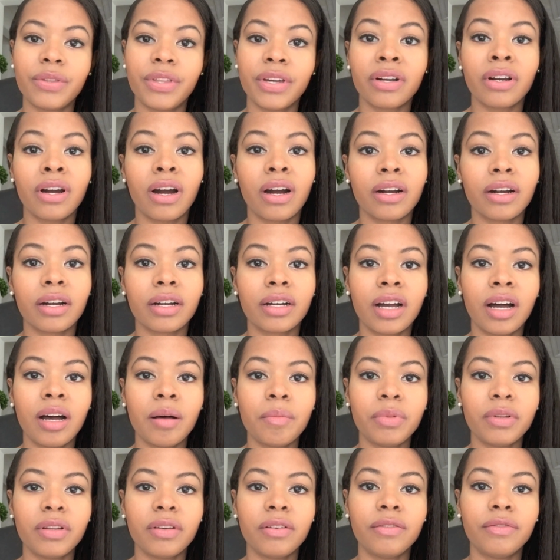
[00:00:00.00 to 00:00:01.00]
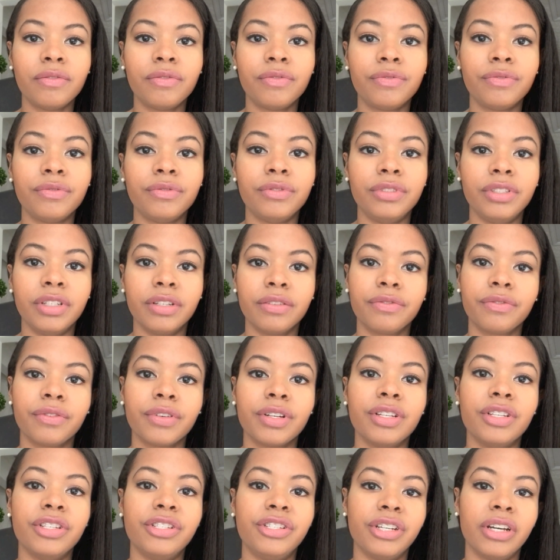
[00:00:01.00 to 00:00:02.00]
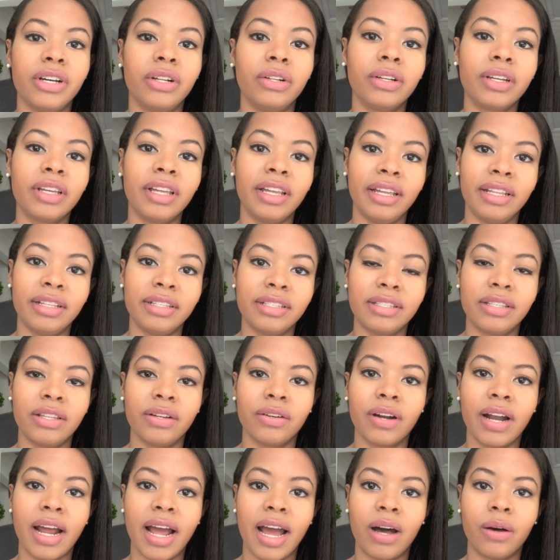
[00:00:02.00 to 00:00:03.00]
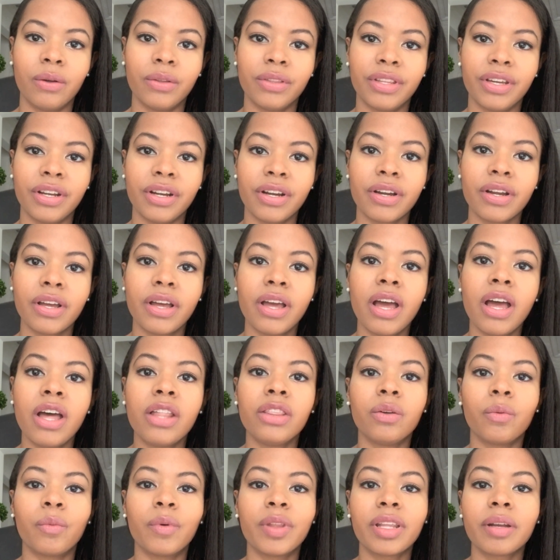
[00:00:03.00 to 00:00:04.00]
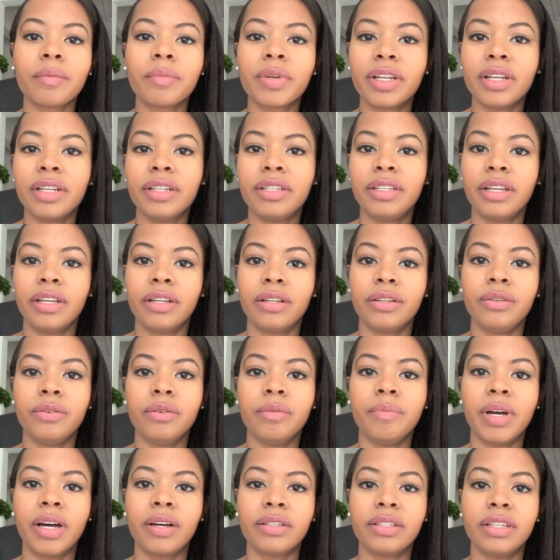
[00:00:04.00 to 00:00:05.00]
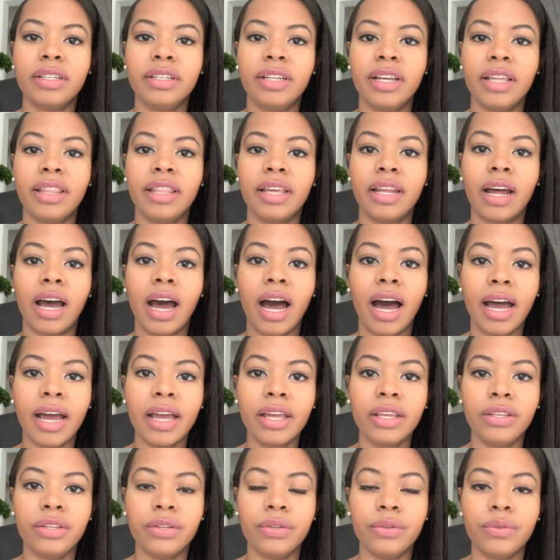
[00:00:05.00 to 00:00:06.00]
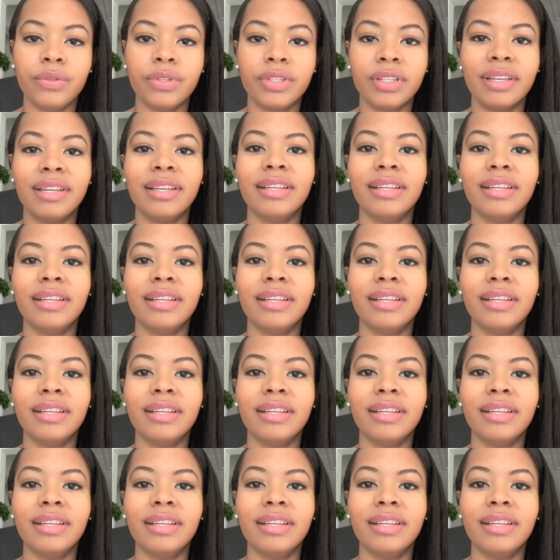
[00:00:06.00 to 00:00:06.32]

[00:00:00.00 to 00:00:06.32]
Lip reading: there are a couple of different gel kits that are out there. The one that I'm going to tell you about today that I use